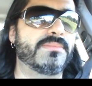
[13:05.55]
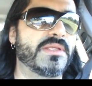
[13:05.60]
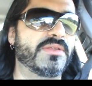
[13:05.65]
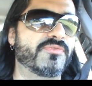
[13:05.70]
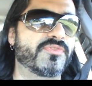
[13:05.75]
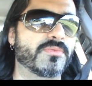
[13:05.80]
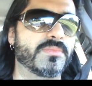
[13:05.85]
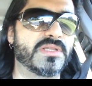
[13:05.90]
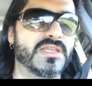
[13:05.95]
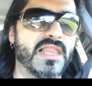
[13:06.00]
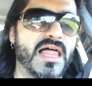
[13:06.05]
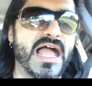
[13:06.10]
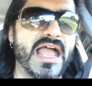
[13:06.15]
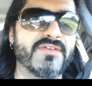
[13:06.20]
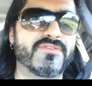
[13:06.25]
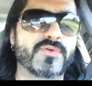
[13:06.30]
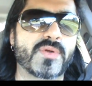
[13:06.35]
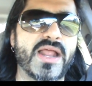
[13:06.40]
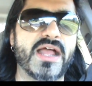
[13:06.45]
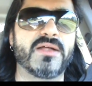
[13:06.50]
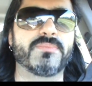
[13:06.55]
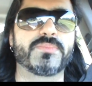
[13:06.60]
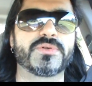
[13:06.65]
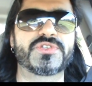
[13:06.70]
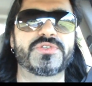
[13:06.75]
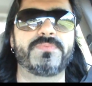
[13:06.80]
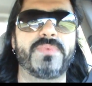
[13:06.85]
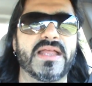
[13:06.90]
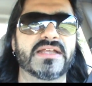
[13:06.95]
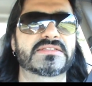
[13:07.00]
I mean, from a live crowd
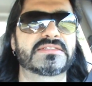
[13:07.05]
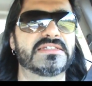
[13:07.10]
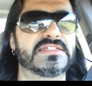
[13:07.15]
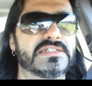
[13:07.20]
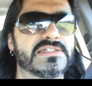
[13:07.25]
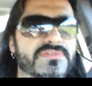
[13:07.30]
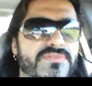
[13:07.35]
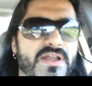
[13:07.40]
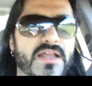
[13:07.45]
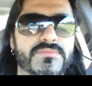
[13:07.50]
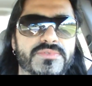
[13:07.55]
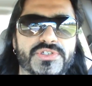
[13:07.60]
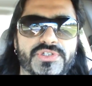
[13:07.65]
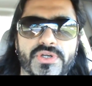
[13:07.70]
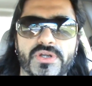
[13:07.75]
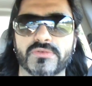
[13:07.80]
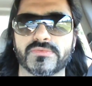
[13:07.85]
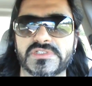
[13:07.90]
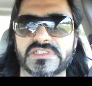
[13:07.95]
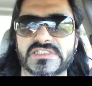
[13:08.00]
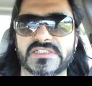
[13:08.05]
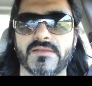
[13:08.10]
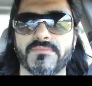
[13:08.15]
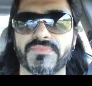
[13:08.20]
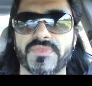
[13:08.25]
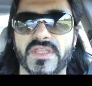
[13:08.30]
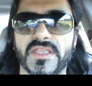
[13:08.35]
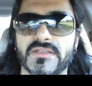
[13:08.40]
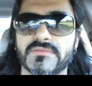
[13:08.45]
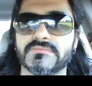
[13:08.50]
perspective, I'm sure it was
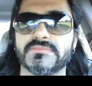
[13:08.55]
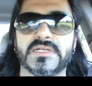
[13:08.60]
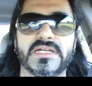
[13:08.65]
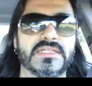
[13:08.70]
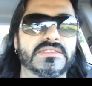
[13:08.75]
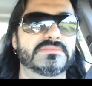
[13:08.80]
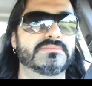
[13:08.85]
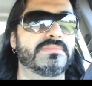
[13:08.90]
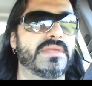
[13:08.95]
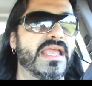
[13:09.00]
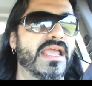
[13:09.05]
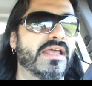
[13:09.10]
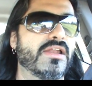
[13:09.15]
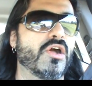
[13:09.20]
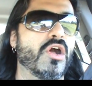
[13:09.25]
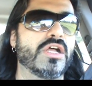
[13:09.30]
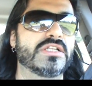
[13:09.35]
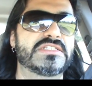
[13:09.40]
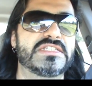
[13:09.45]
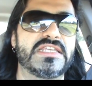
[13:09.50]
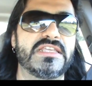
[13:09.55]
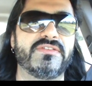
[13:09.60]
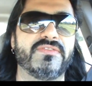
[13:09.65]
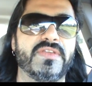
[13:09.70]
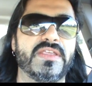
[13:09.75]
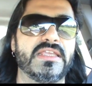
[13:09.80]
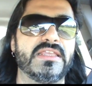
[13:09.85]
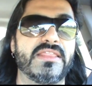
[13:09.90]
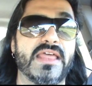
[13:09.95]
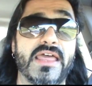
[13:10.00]
something, but man, on
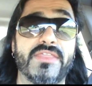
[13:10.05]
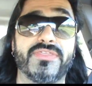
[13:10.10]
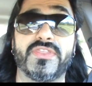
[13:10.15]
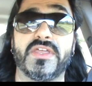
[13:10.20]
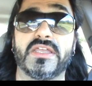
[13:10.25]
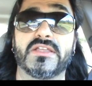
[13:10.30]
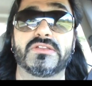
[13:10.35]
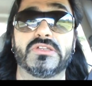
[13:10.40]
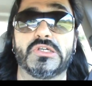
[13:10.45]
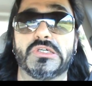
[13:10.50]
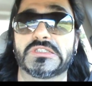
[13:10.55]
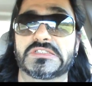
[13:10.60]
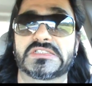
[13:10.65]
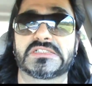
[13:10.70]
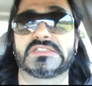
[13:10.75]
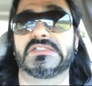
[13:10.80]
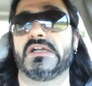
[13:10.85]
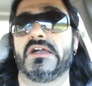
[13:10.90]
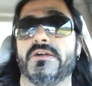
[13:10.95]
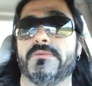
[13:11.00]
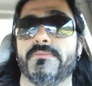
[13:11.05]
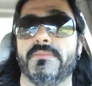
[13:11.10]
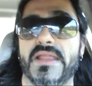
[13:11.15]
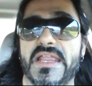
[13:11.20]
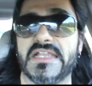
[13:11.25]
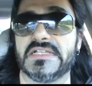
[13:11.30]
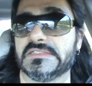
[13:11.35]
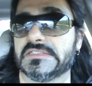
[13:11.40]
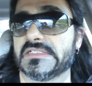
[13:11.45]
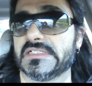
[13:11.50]
TV, that thing looked
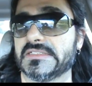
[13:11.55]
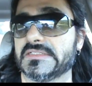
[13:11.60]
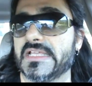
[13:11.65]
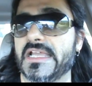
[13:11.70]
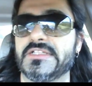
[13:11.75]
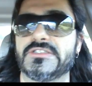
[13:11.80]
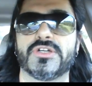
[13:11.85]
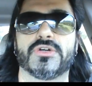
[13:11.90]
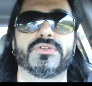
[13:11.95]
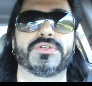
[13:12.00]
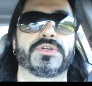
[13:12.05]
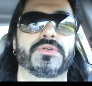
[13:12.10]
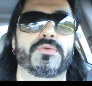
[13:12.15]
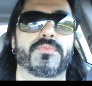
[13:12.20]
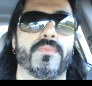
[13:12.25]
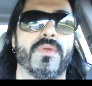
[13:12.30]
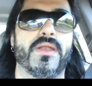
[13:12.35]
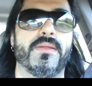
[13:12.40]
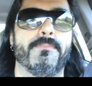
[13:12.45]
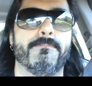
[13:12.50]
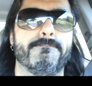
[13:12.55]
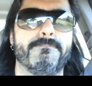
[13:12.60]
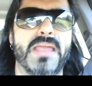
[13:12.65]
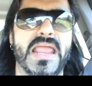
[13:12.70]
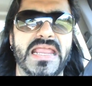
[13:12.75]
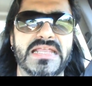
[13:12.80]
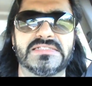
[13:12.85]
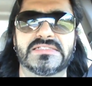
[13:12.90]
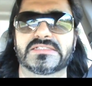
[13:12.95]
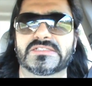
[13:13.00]
amazing. They told an
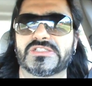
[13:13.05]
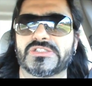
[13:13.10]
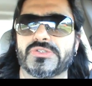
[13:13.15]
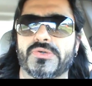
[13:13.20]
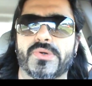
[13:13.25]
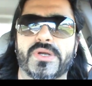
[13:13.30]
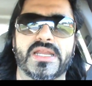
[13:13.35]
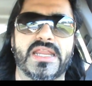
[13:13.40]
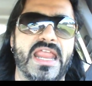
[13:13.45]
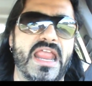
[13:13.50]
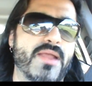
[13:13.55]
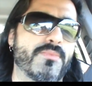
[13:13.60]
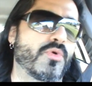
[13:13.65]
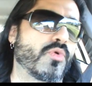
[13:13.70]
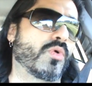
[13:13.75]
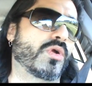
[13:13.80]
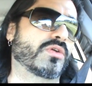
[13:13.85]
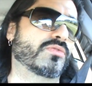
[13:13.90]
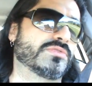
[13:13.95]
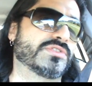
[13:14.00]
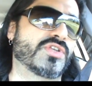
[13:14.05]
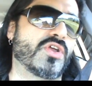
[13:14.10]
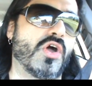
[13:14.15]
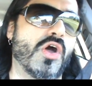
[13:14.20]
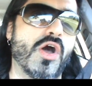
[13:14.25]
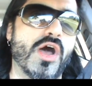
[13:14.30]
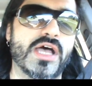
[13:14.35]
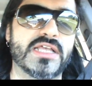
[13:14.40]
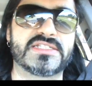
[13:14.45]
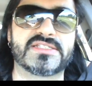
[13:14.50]
amazing story. Camera work was
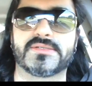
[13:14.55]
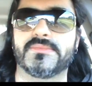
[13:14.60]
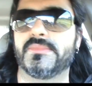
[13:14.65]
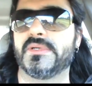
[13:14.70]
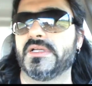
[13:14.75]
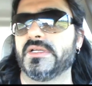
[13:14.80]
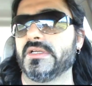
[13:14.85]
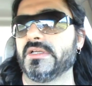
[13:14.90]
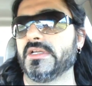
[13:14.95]
awesome.